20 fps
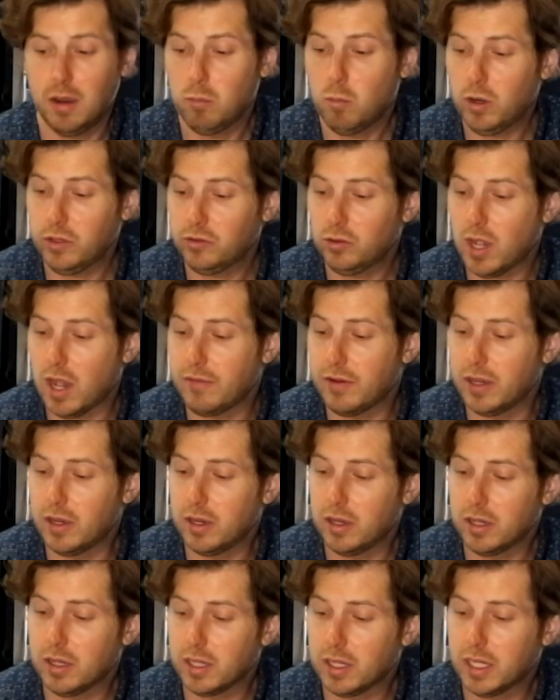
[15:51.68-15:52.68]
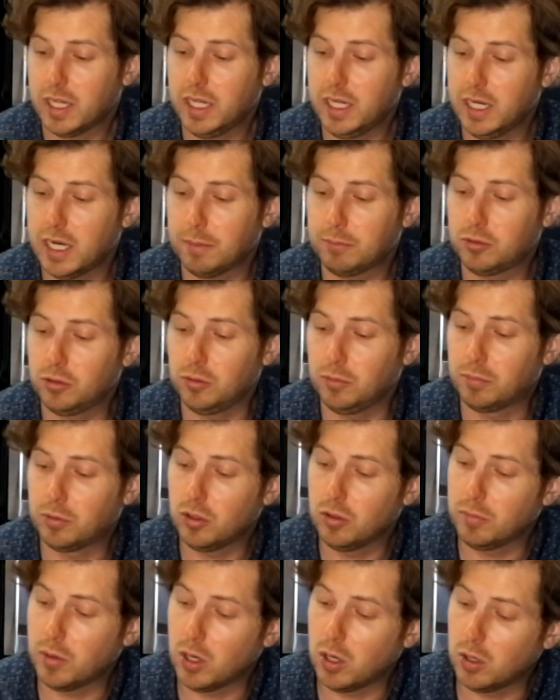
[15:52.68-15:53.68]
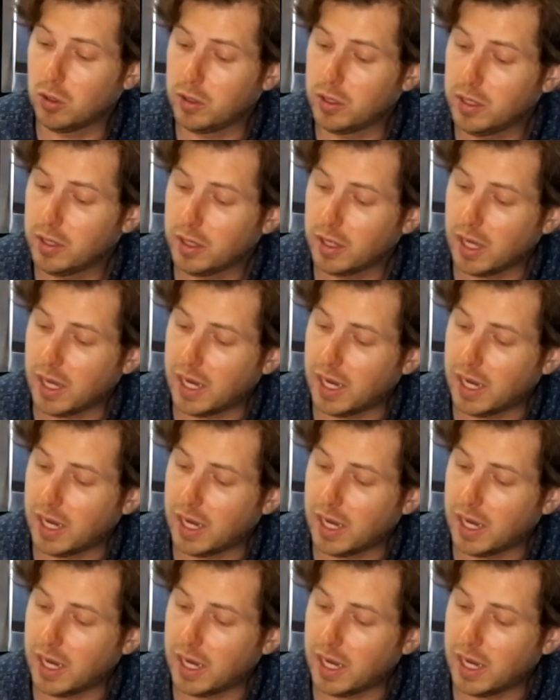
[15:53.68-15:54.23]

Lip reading: Once you have it heated up to brew mode,